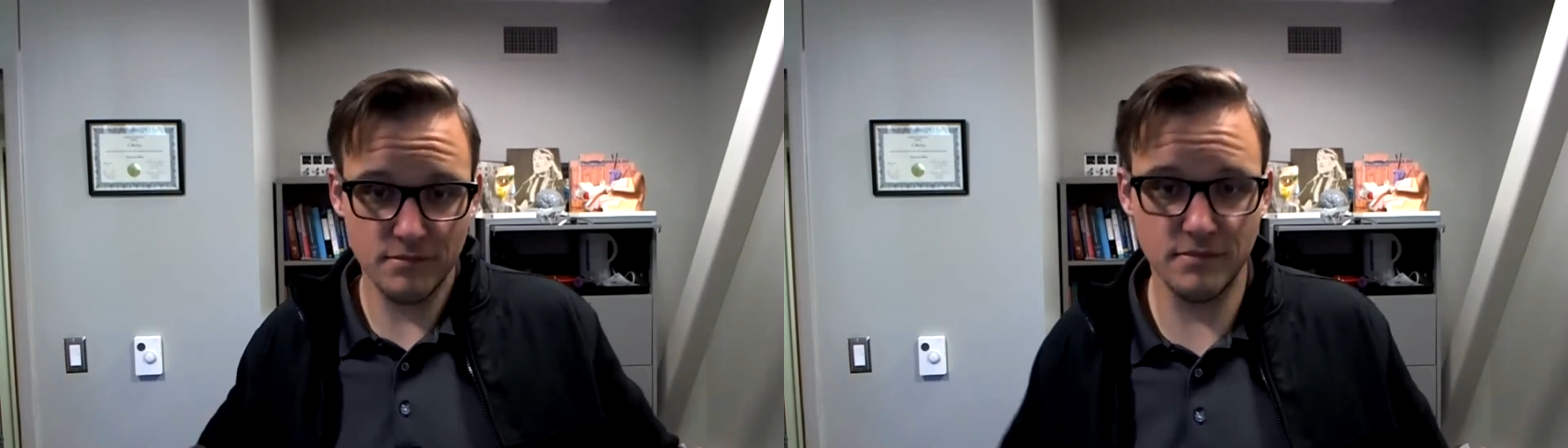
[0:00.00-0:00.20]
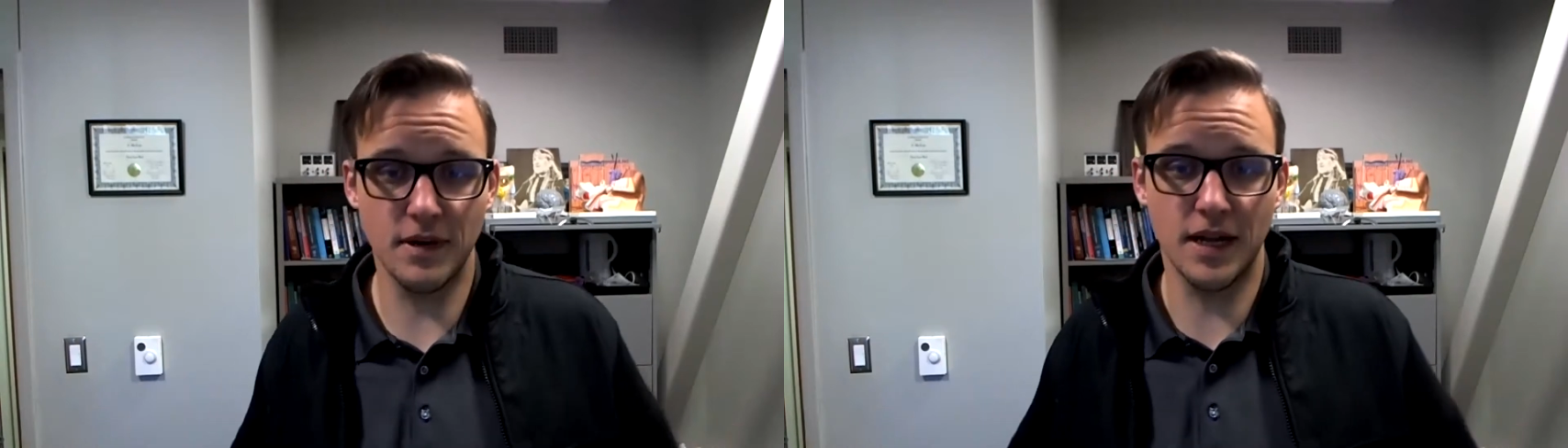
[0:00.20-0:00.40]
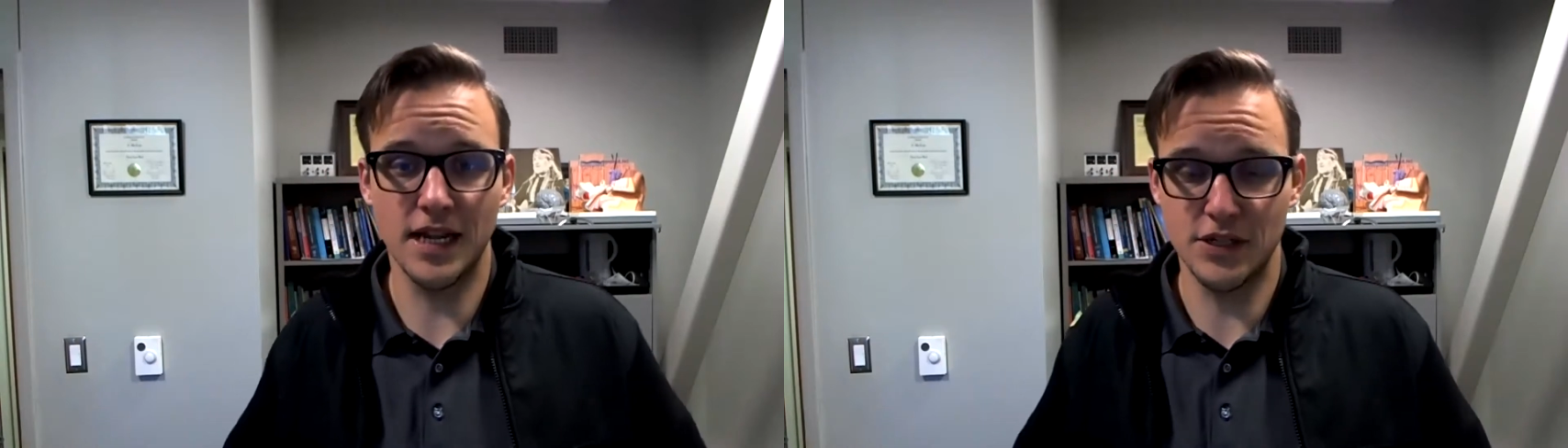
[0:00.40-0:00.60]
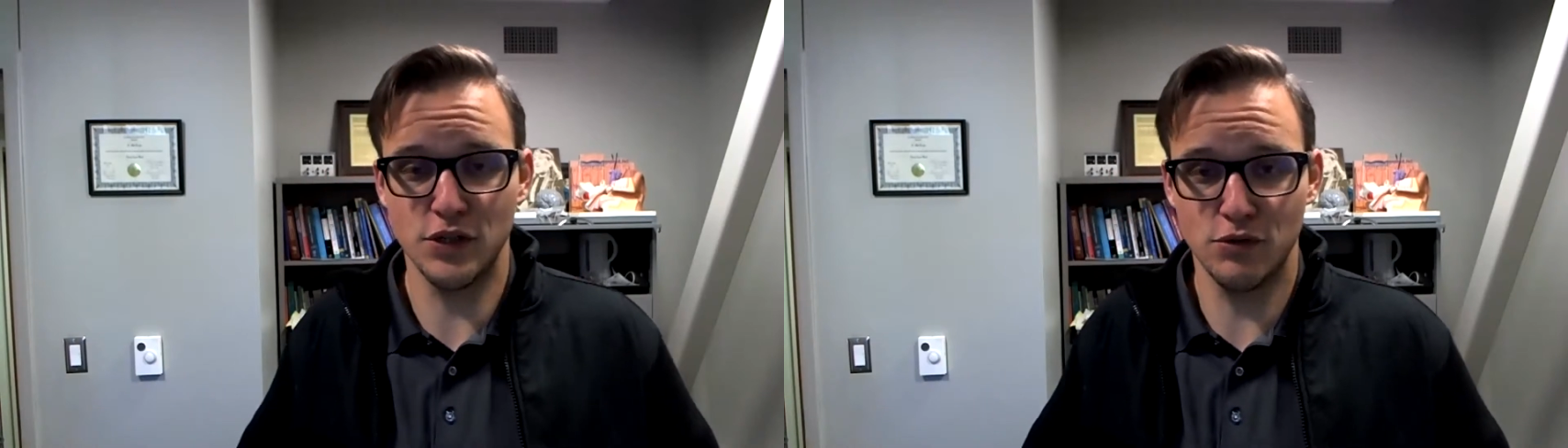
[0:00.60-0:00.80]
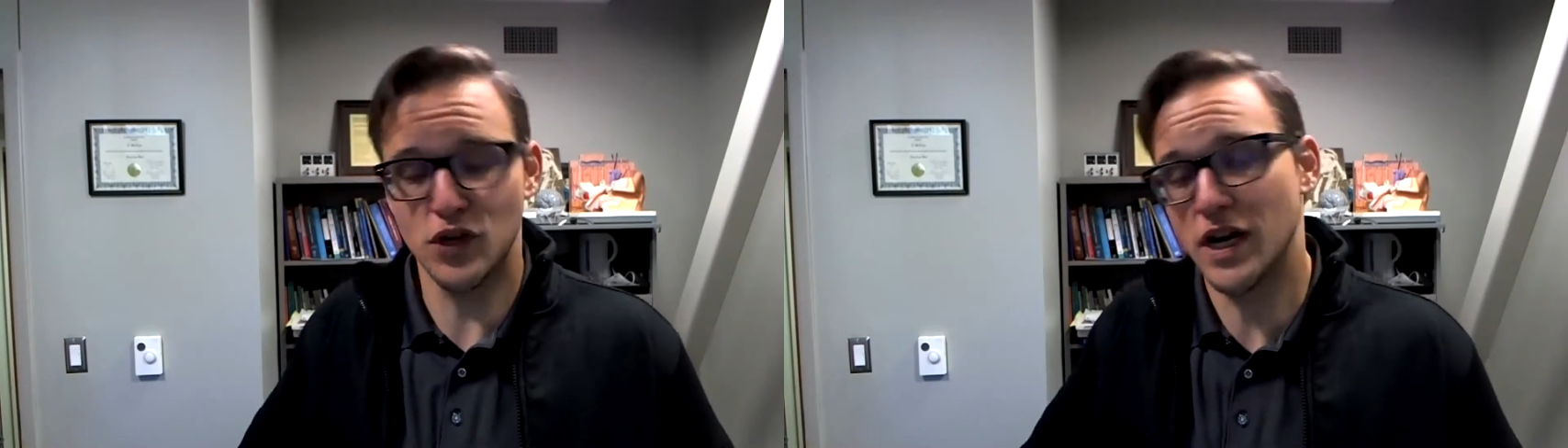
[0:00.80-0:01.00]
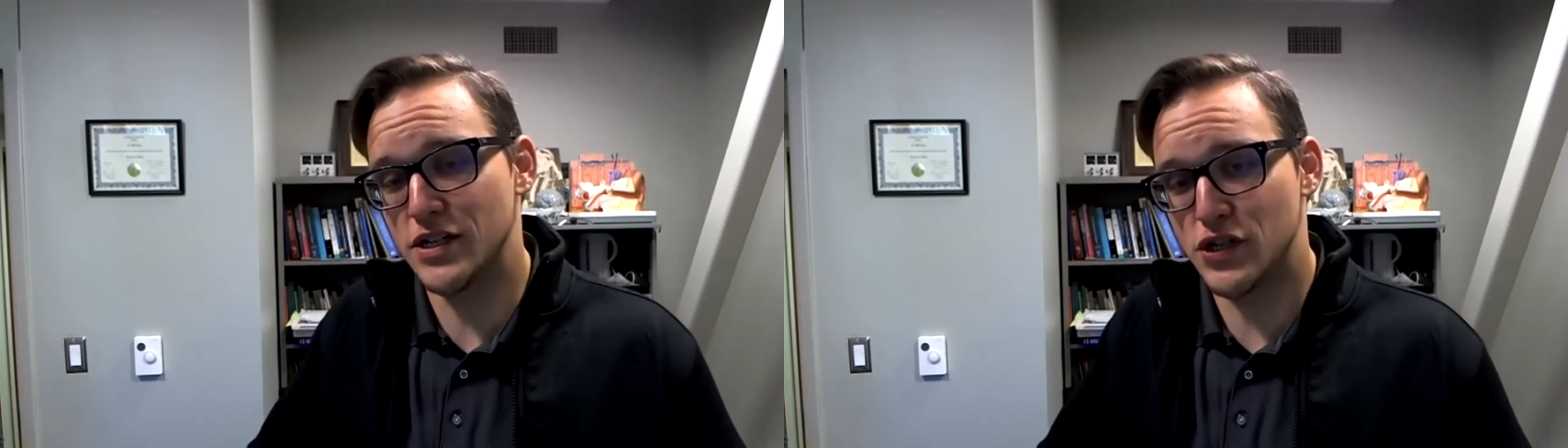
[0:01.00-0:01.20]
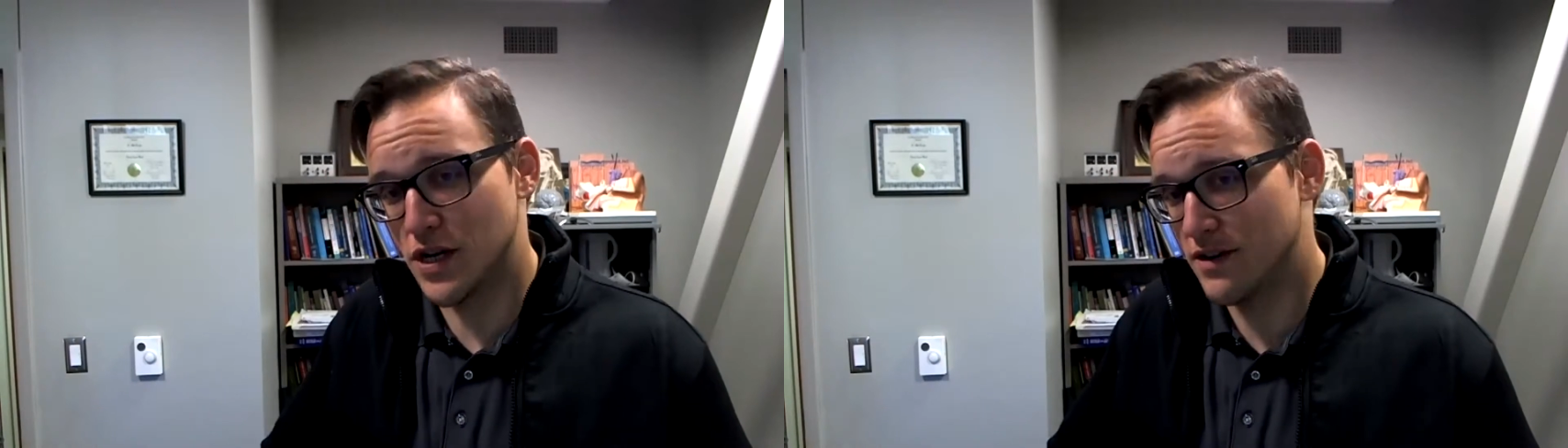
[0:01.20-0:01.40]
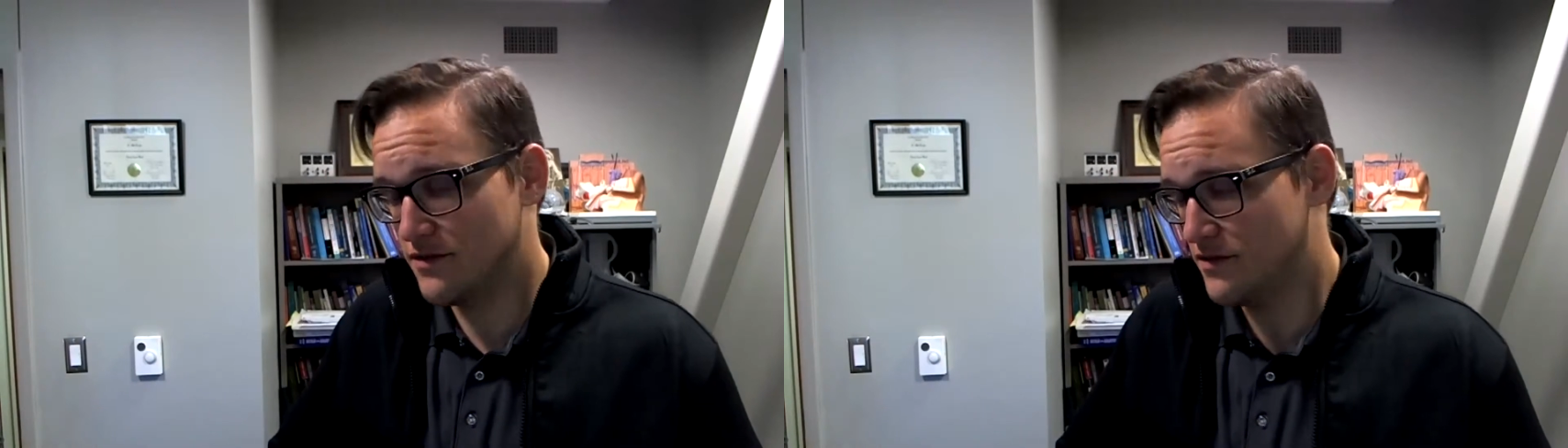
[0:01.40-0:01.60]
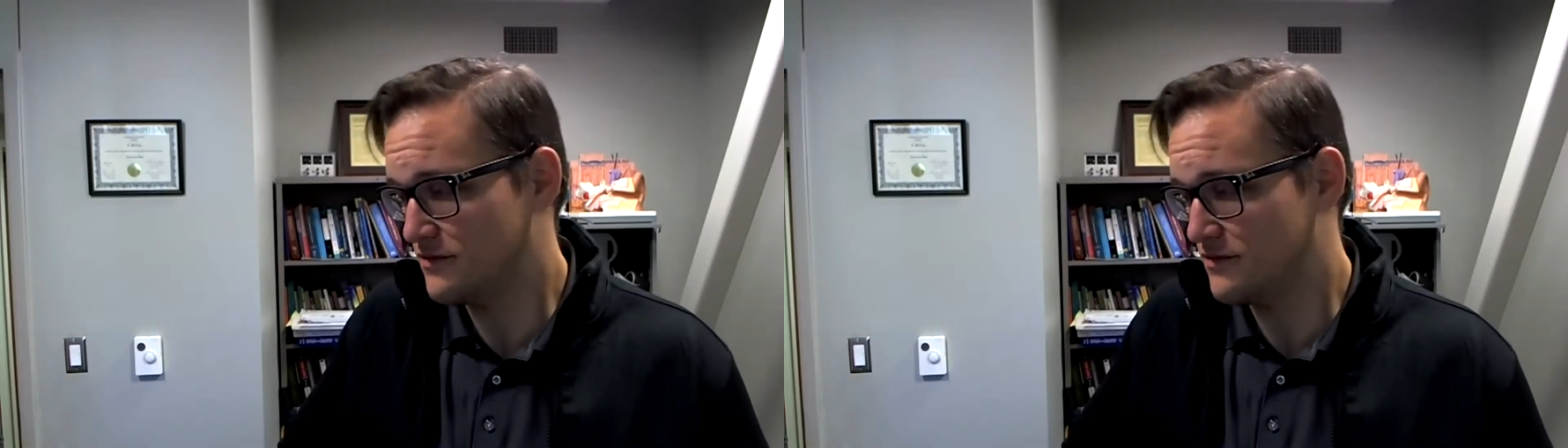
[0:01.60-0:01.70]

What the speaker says: Unless you tried to shove